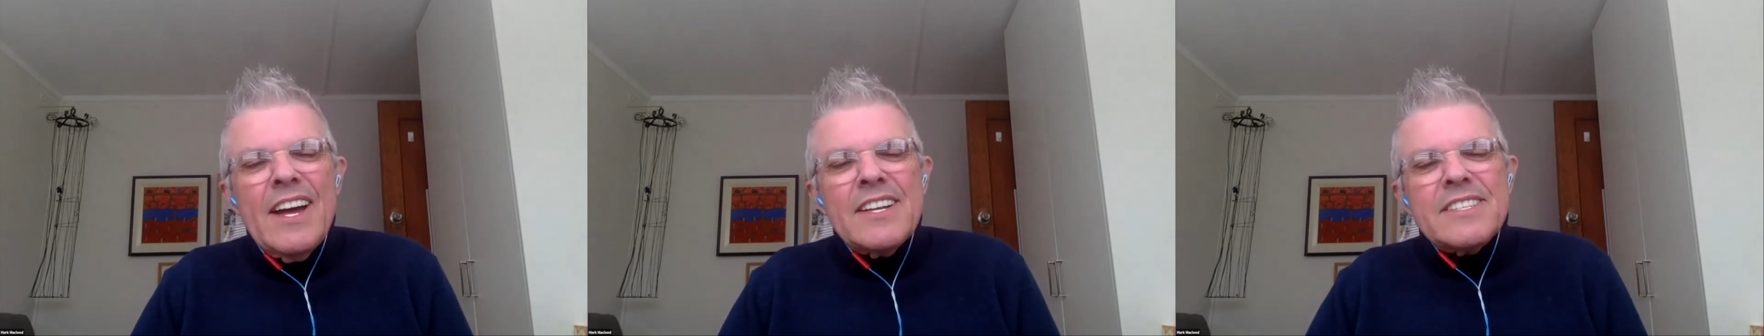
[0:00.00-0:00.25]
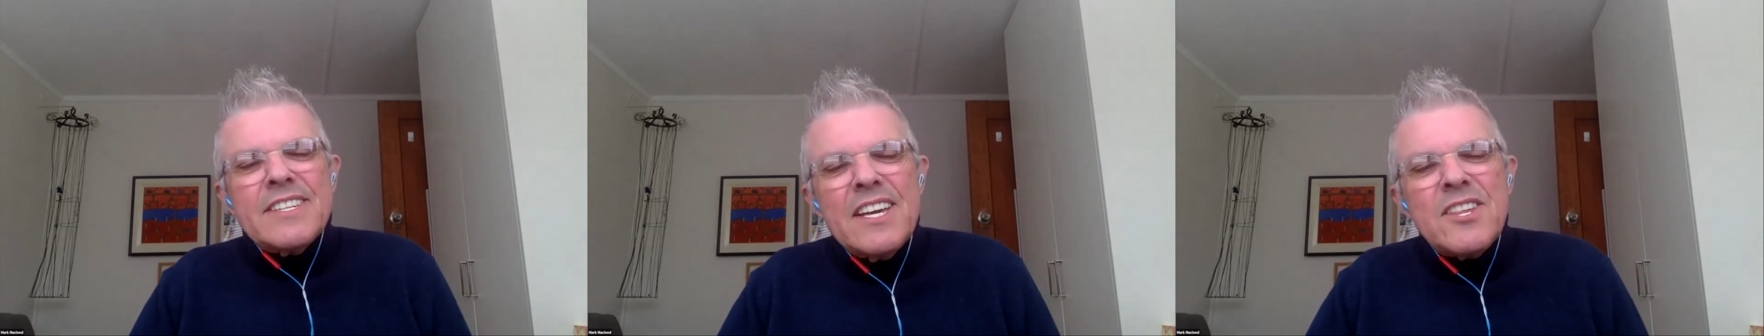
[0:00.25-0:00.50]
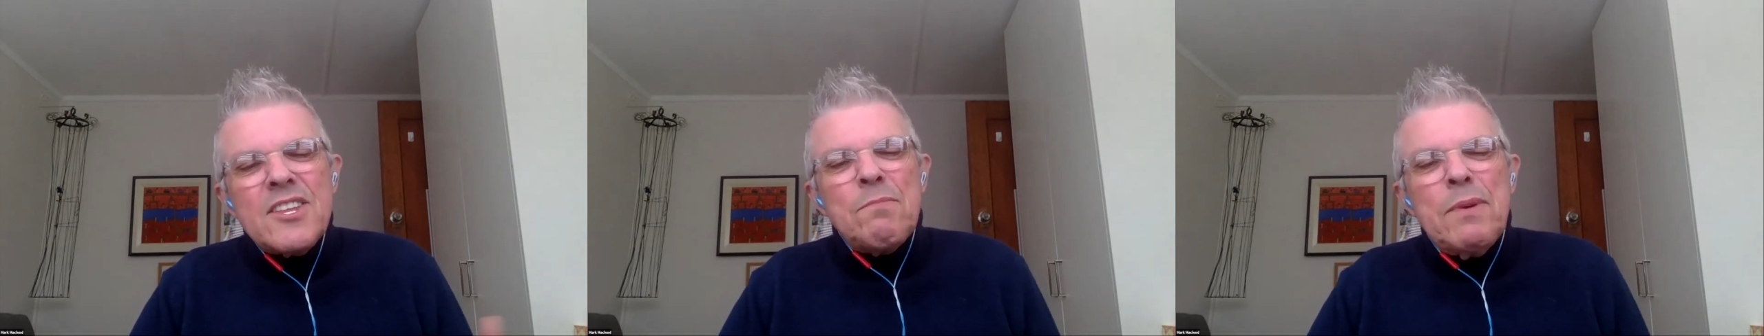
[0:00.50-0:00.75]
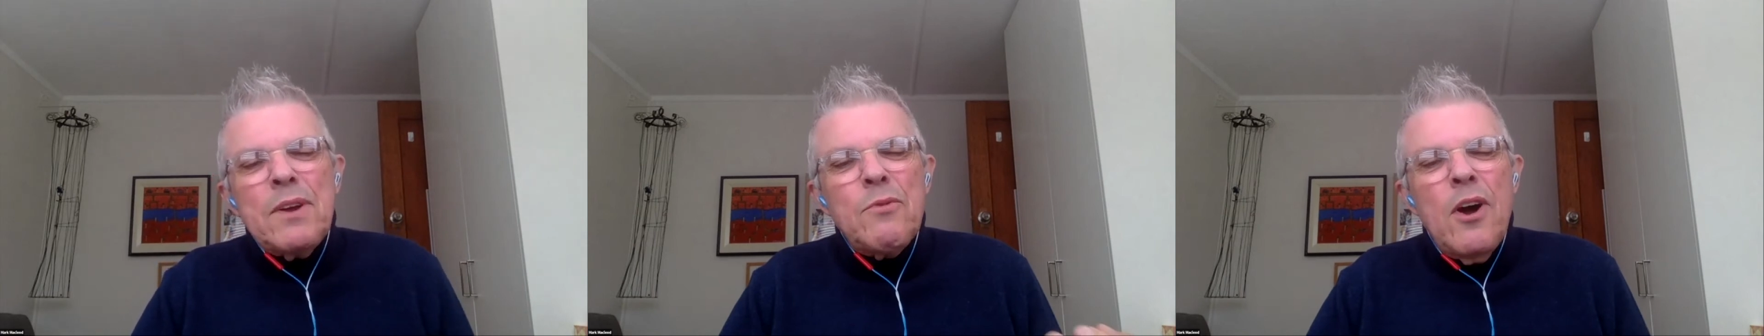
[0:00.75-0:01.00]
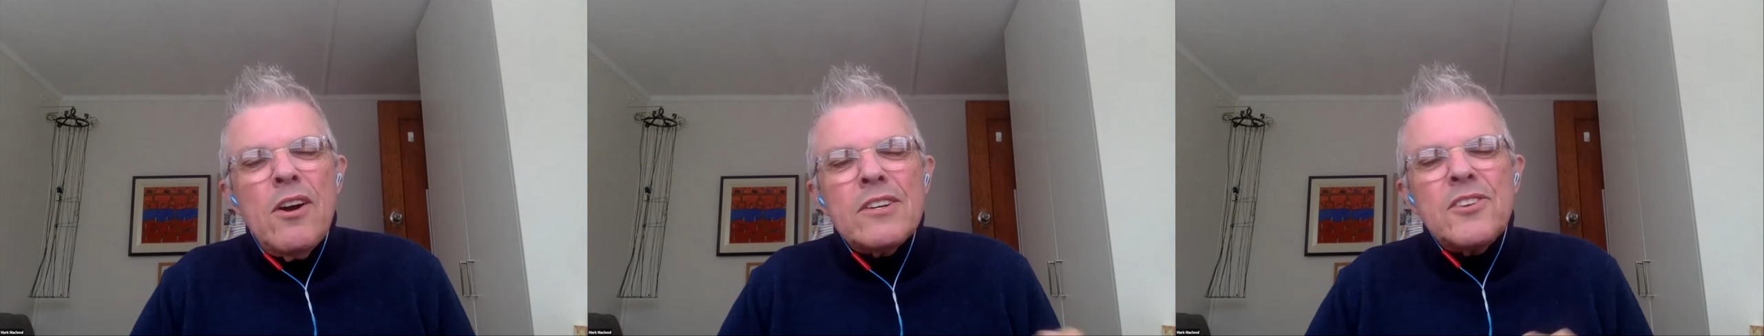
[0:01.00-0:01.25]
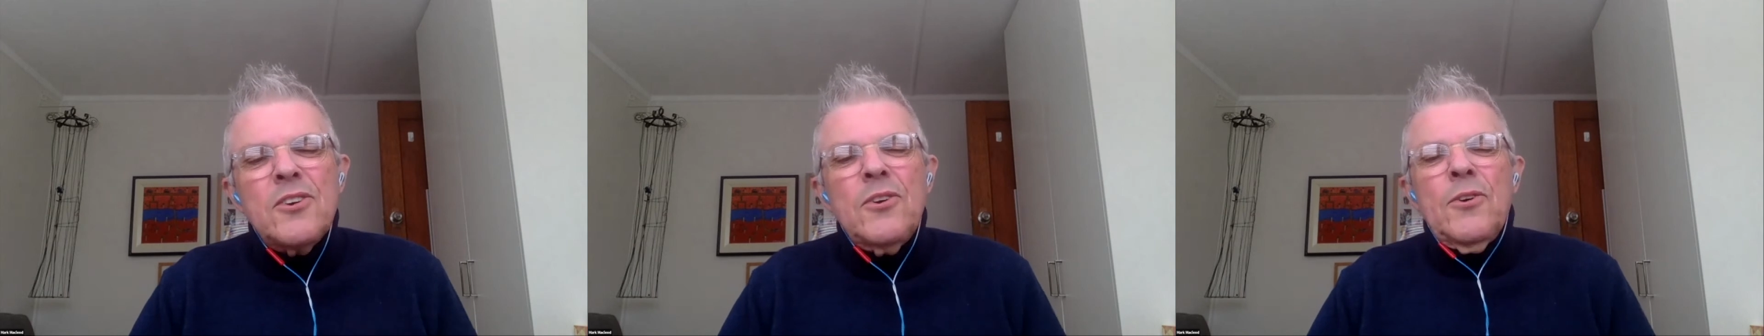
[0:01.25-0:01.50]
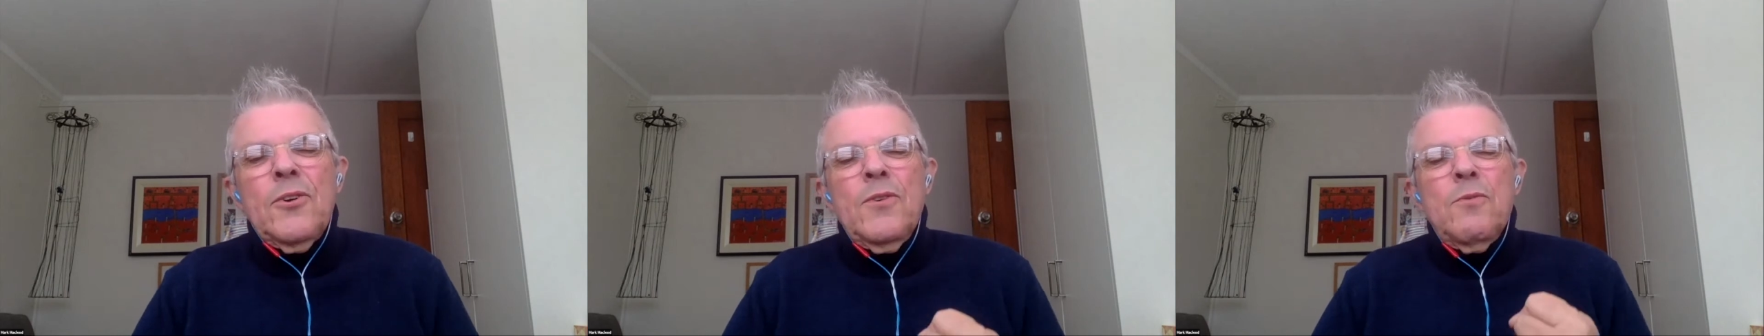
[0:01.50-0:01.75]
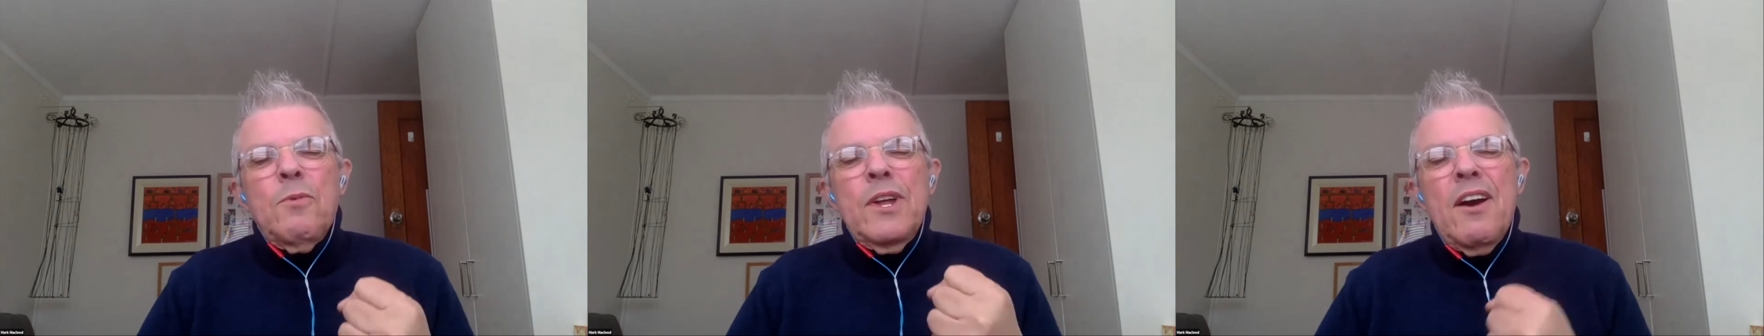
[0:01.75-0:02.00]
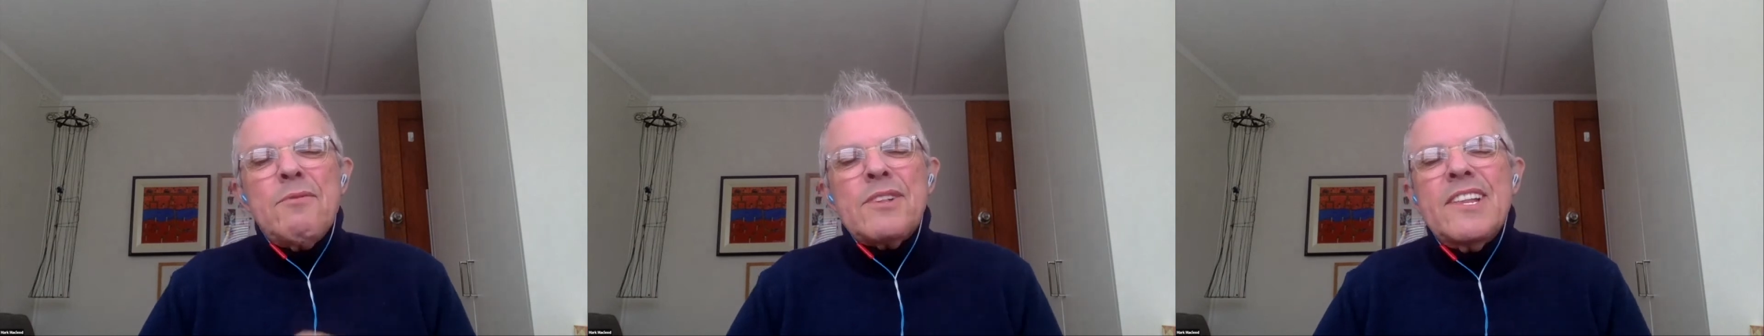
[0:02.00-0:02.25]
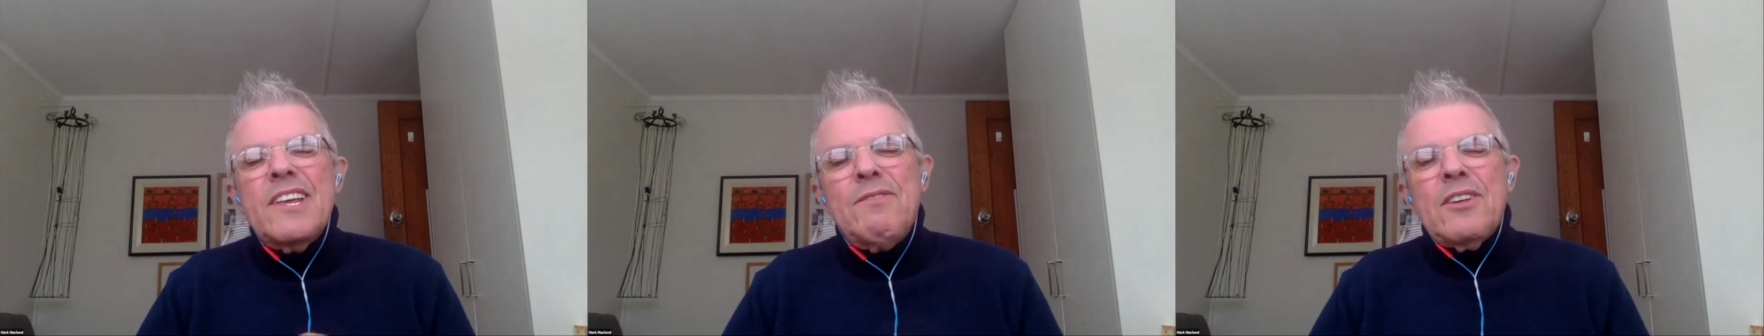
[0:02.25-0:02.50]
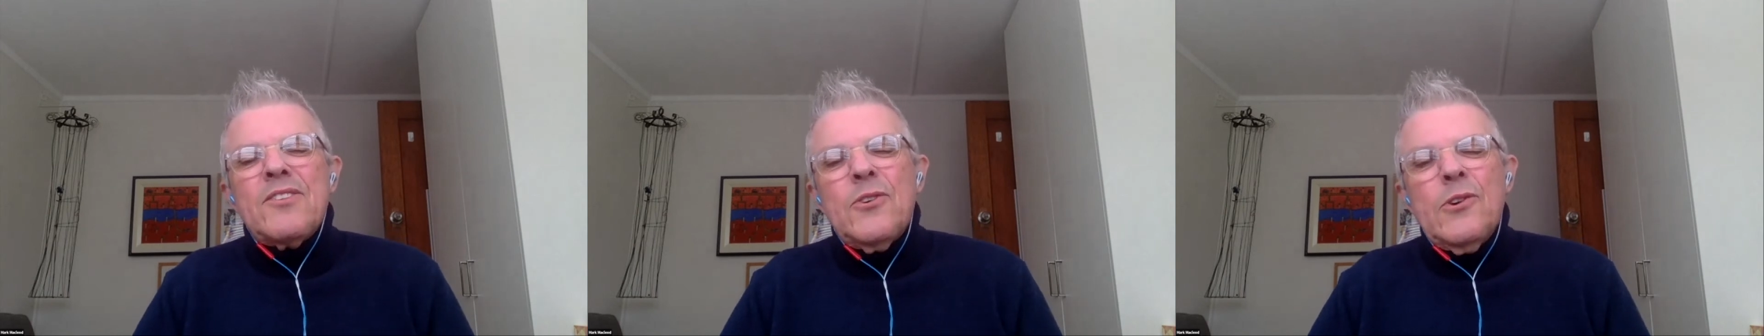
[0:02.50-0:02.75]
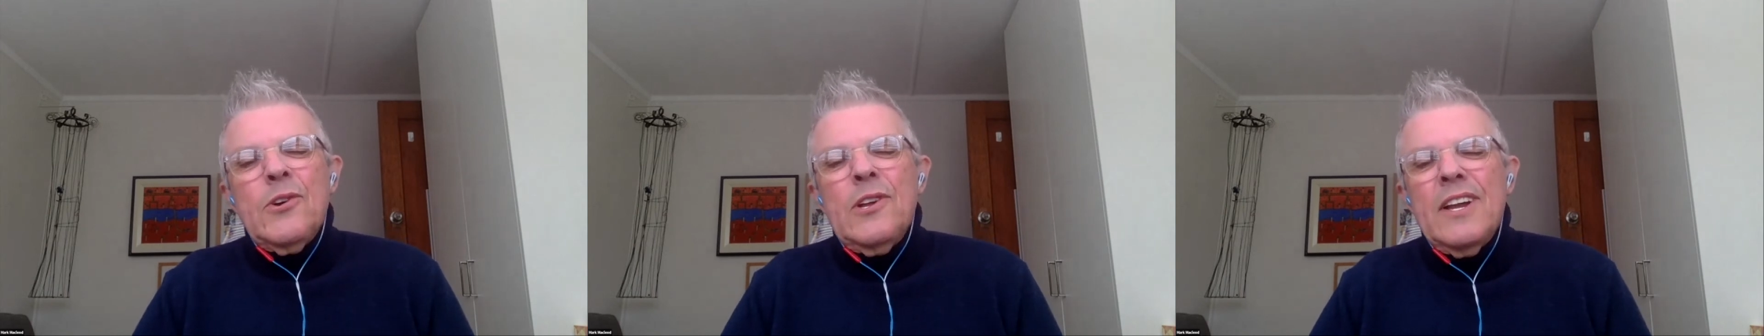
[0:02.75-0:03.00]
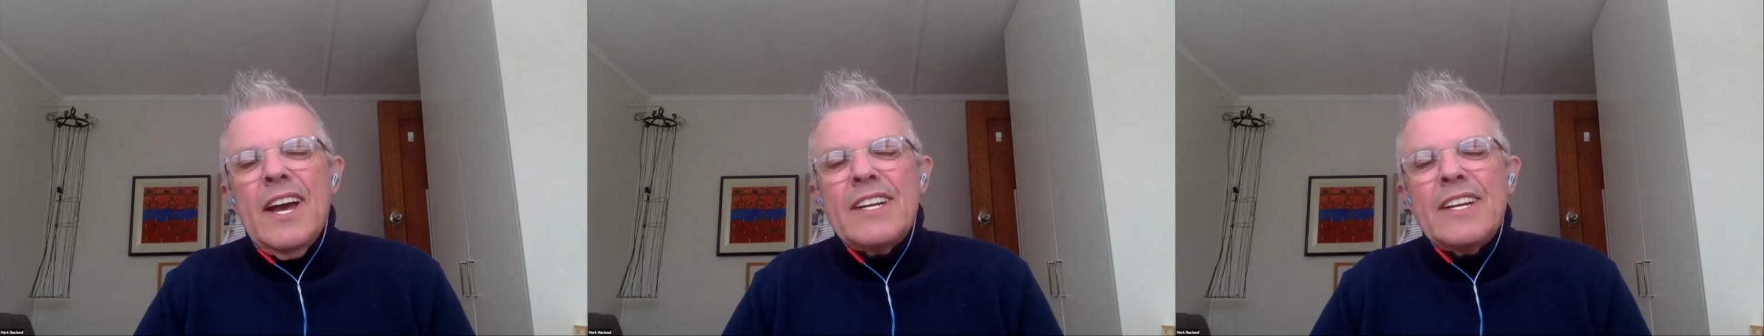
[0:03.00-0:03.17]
Teachers have been wrong too. When I was leaving school,